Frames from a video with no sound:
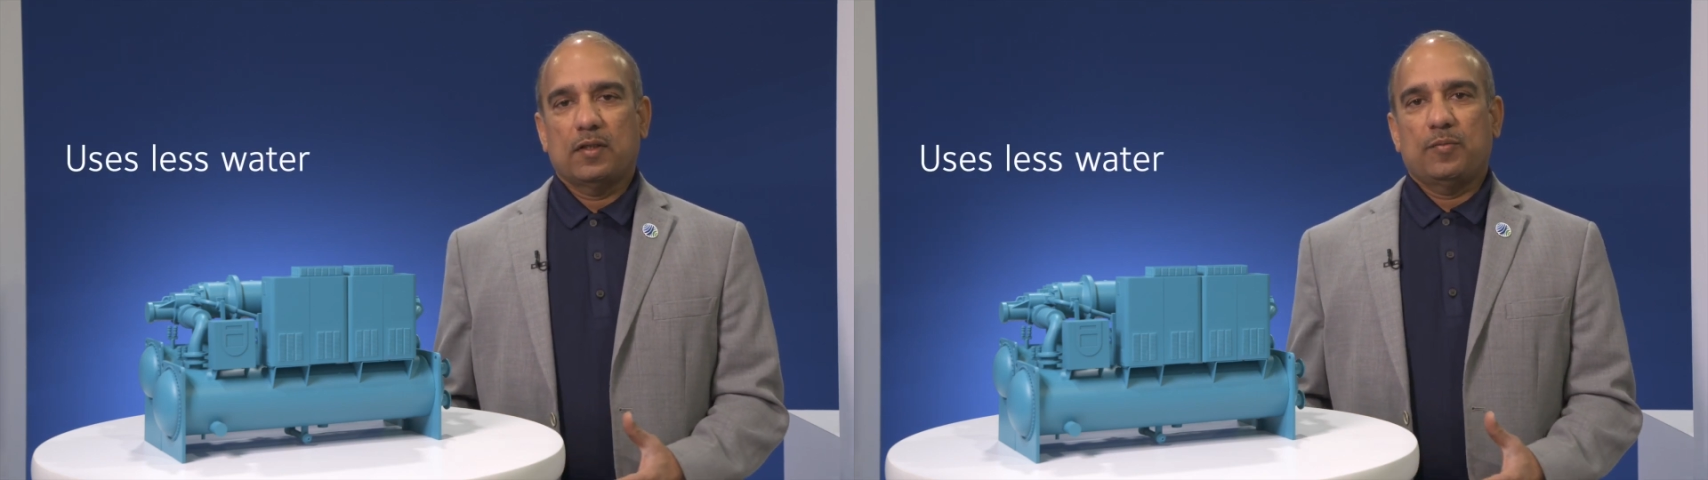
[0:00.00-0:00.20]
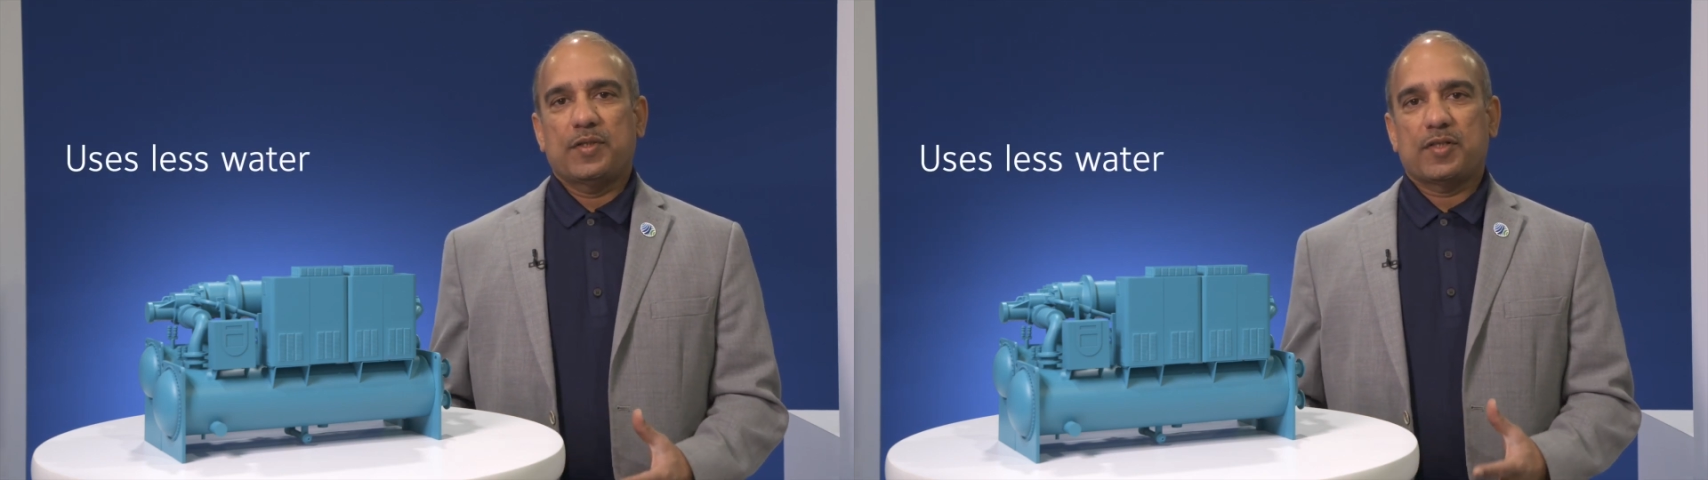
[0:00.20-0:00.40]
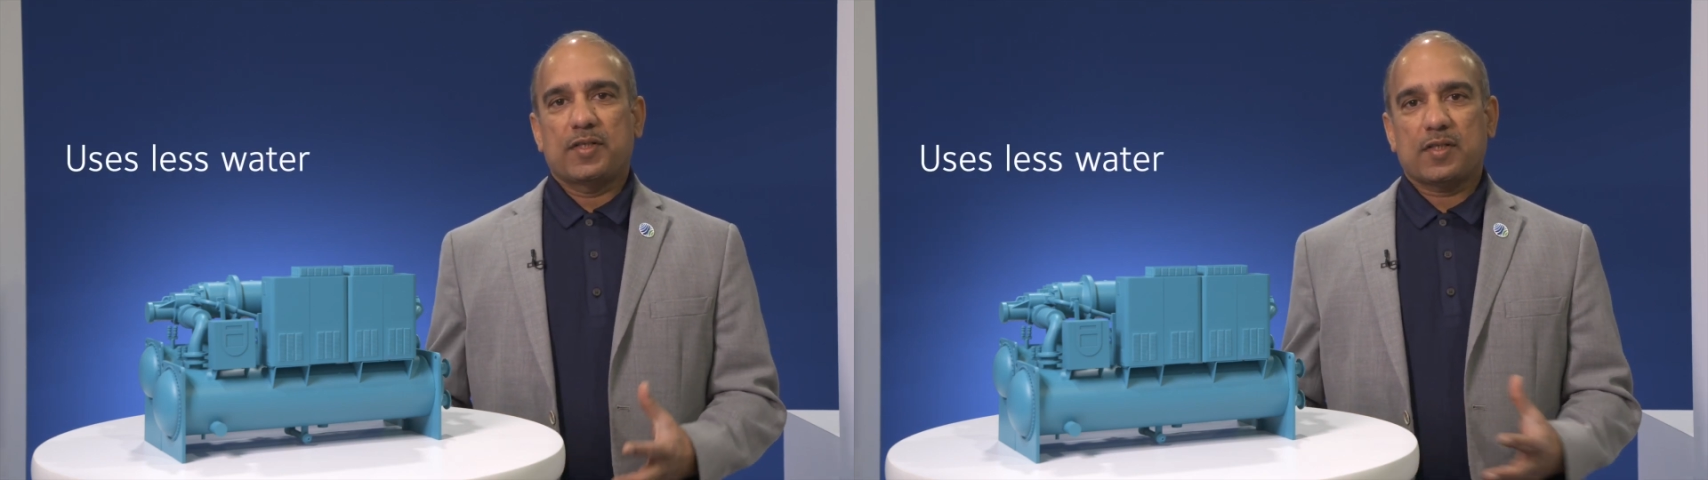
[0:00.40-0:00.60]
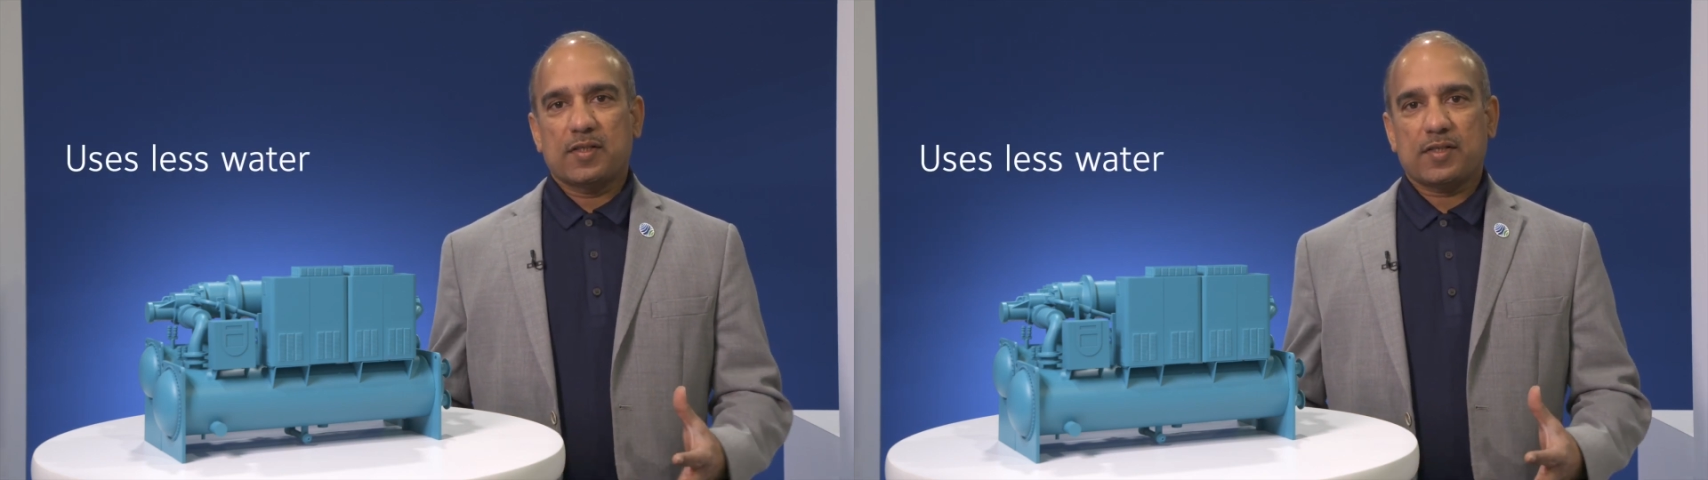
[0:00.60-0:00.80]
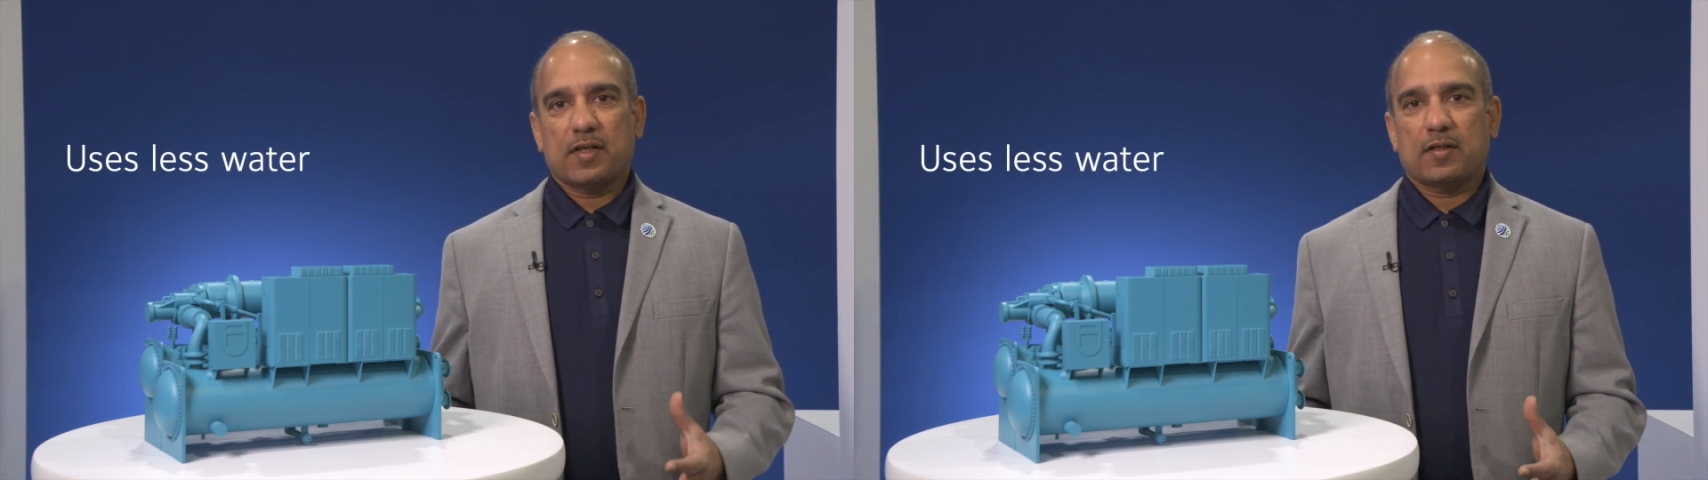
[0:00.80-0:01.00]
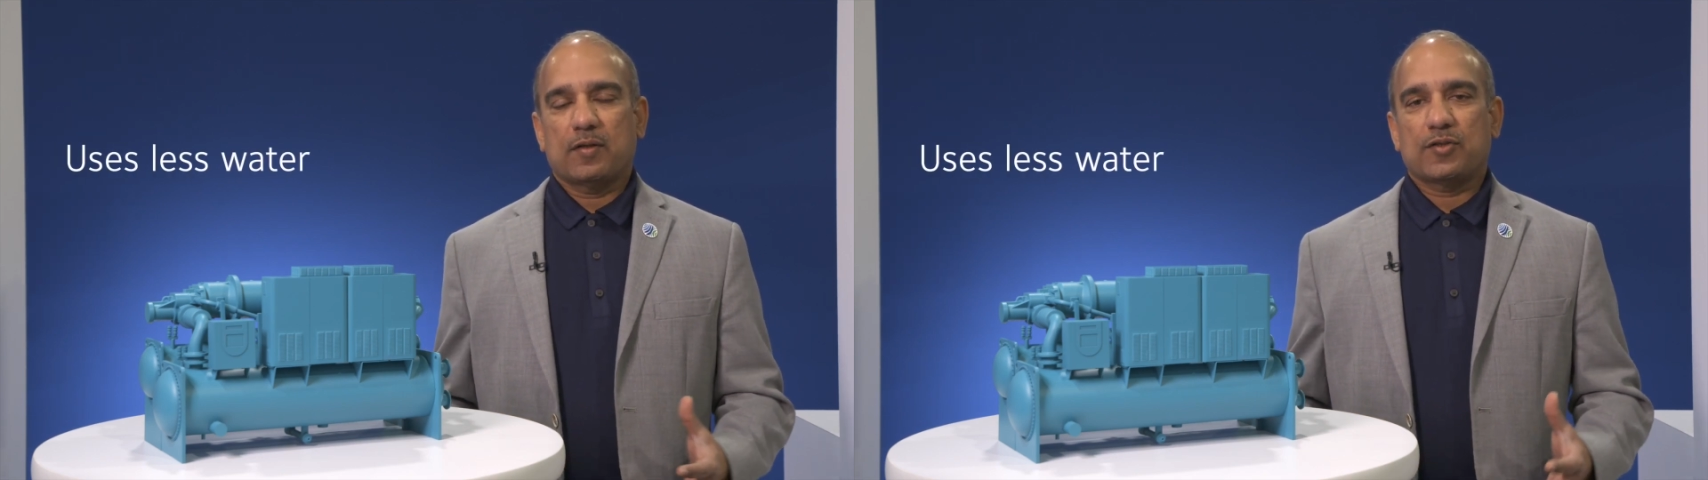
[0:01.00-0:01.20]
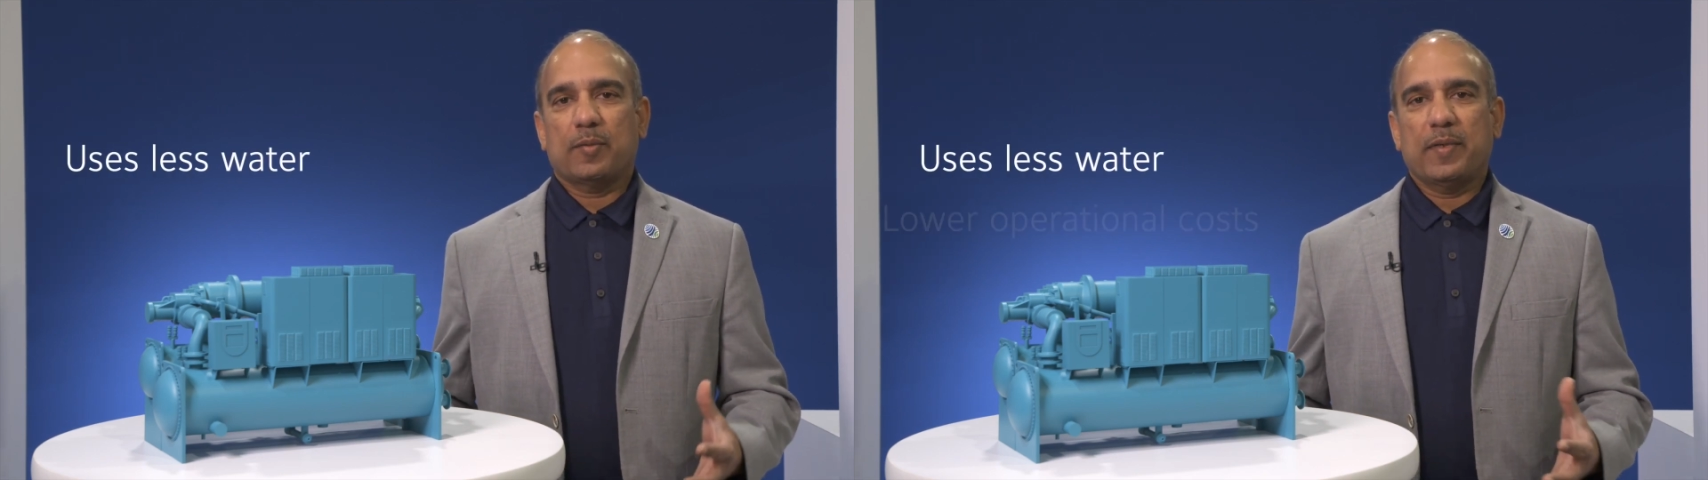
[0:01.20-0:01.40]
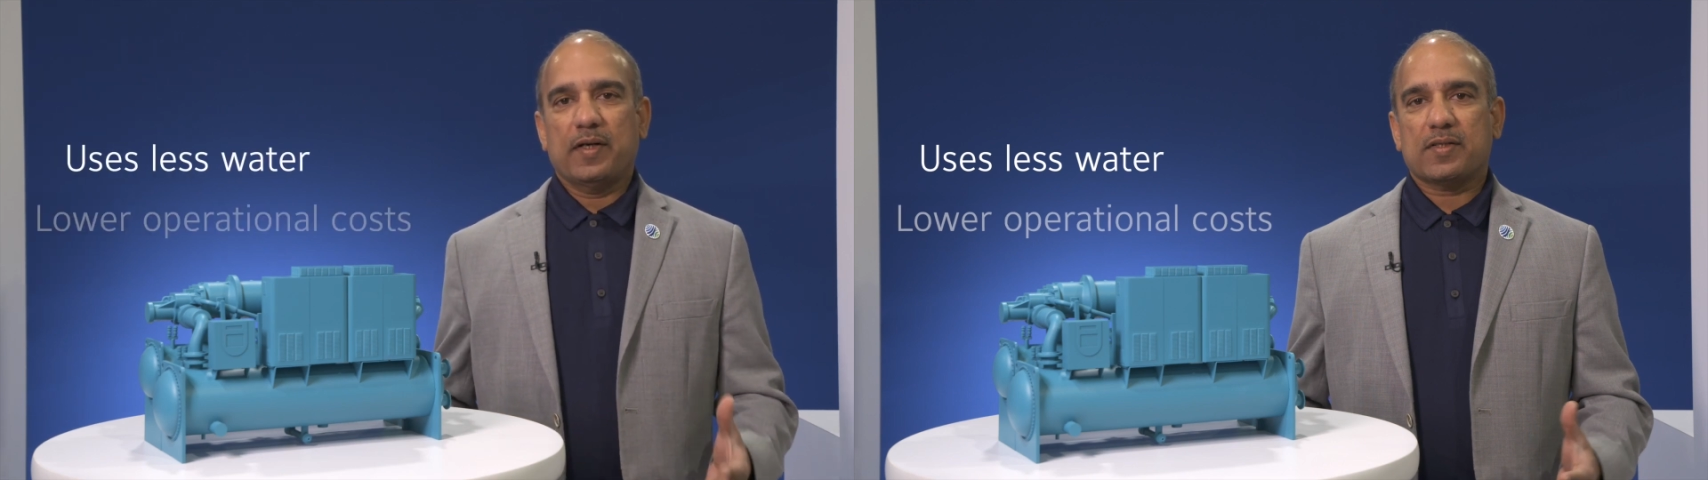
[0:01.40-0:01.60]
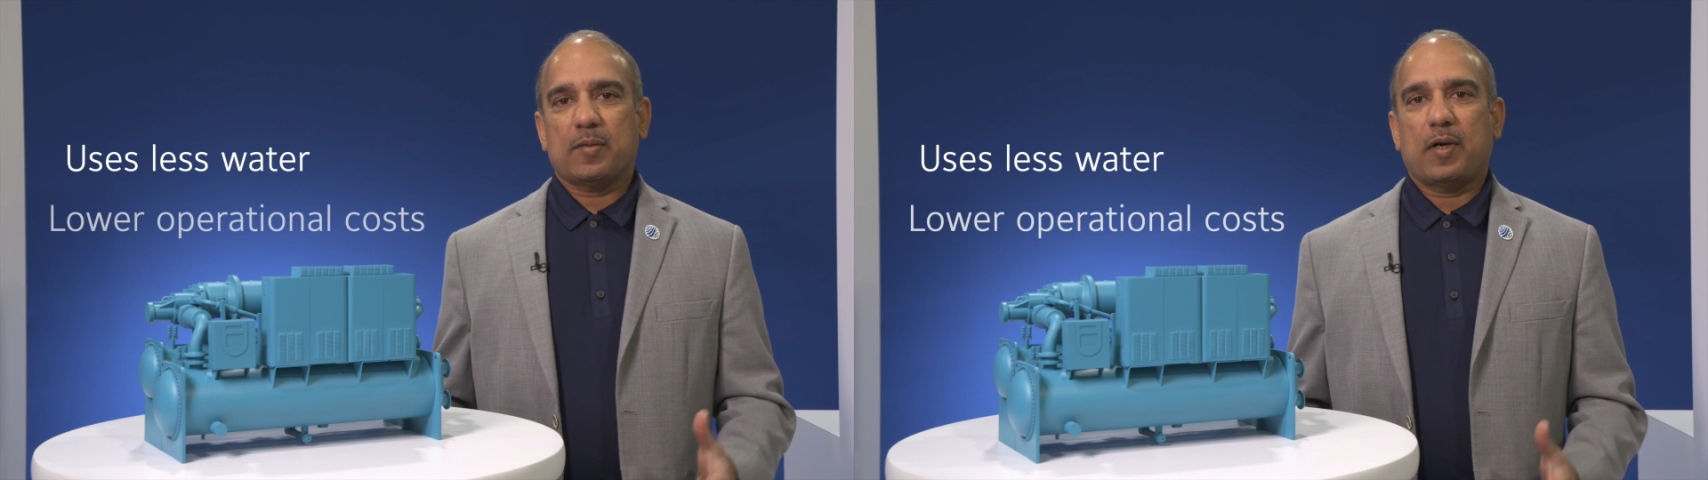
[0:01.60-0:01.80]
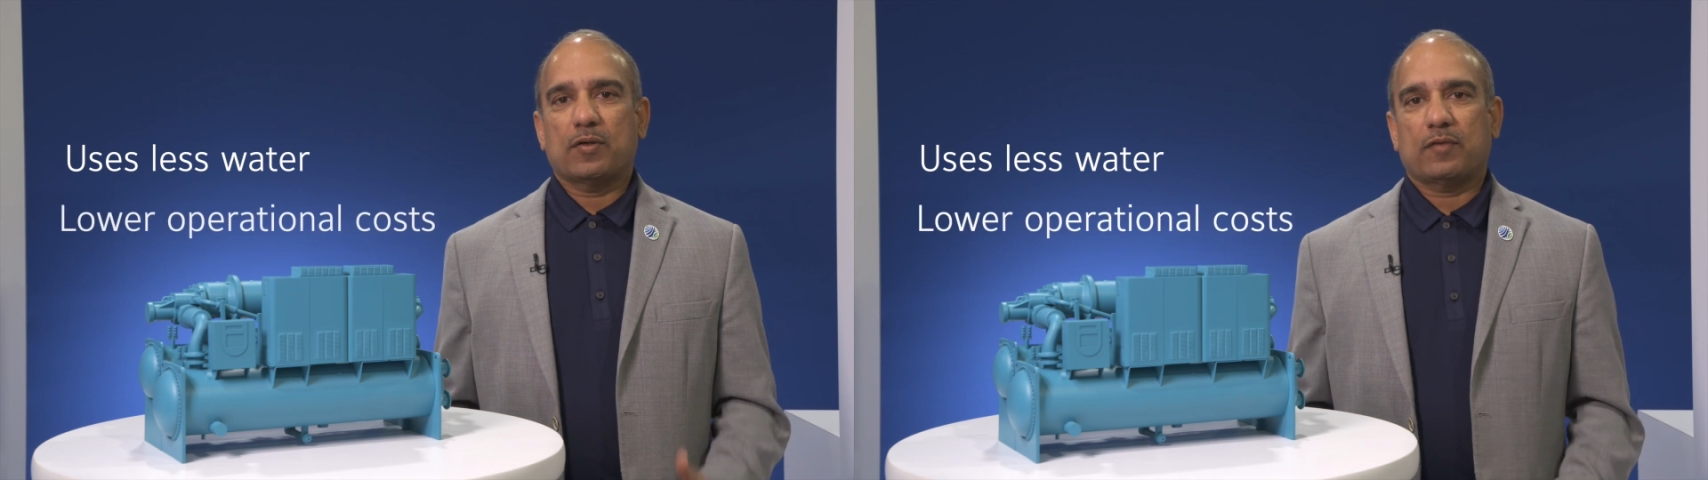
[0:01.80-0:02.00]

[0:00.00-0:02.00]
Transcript: which results in a tremendous amount